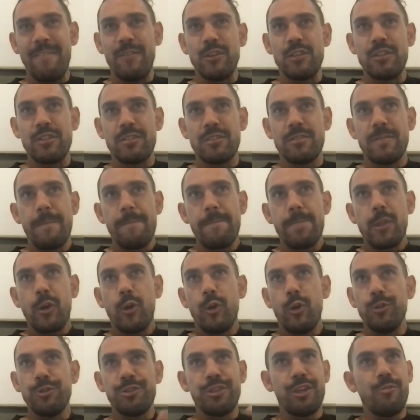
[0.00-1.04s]
was
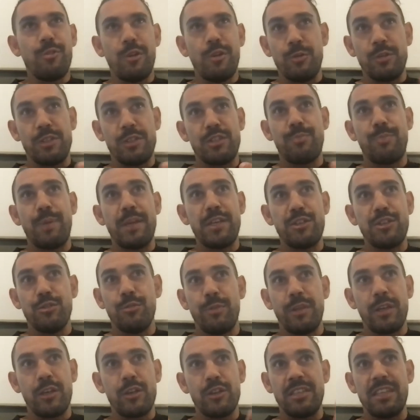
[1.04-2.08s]
also what was special
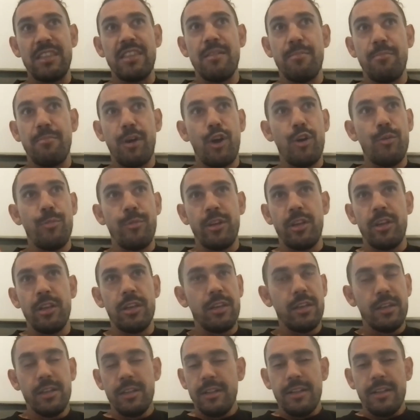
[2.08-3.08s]
because in the moment,